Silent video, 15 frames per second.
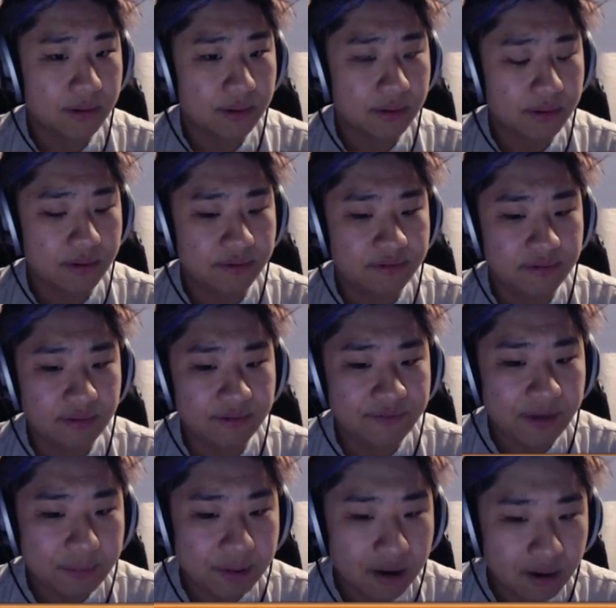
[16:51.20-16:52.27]
Because if I
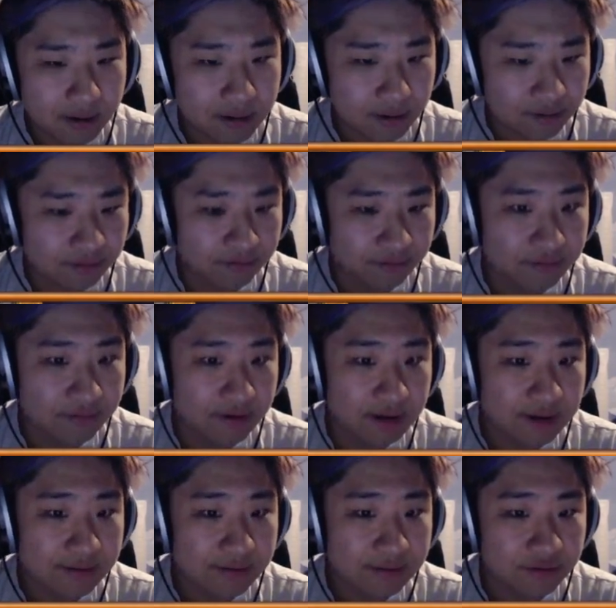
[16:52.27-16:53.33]
play Archaeologist this turn, I
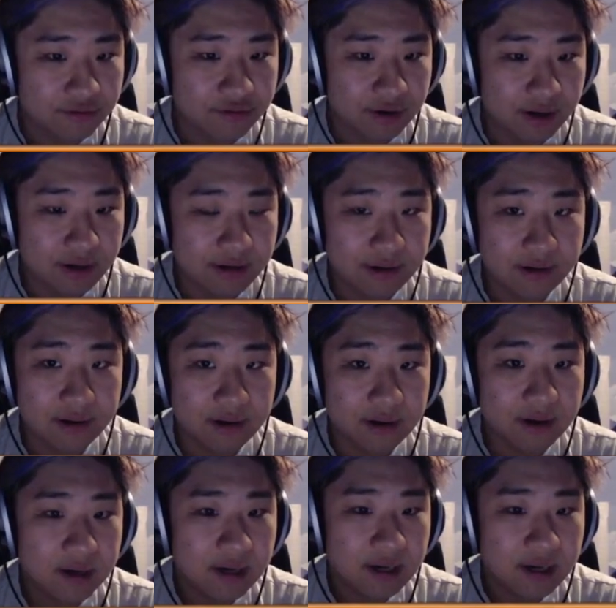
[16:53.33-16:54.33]
never get the trade here.